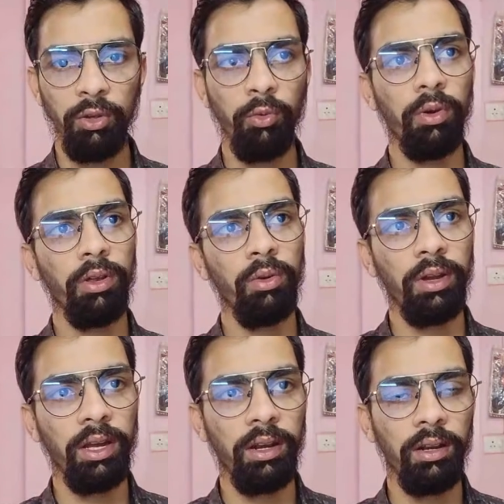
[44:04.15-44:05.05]
You
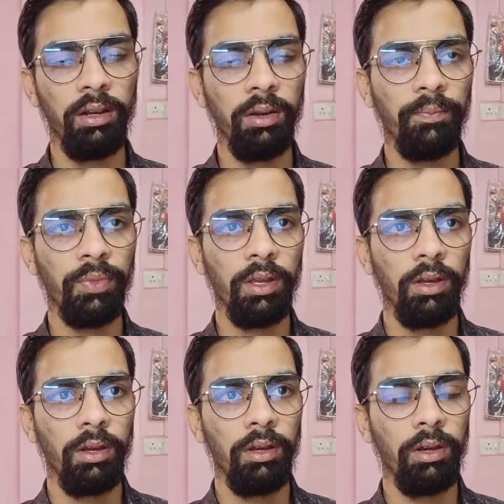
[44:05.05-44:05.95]
can
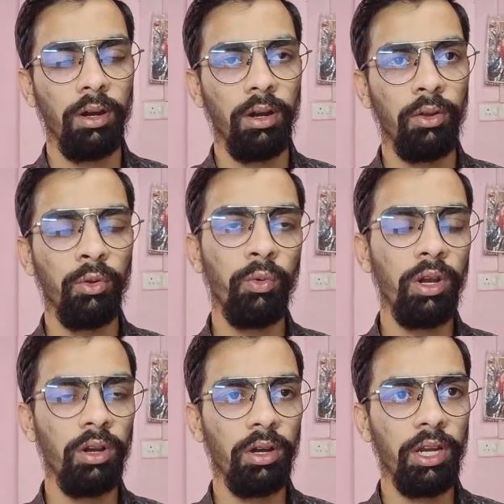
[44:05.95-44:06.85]
you will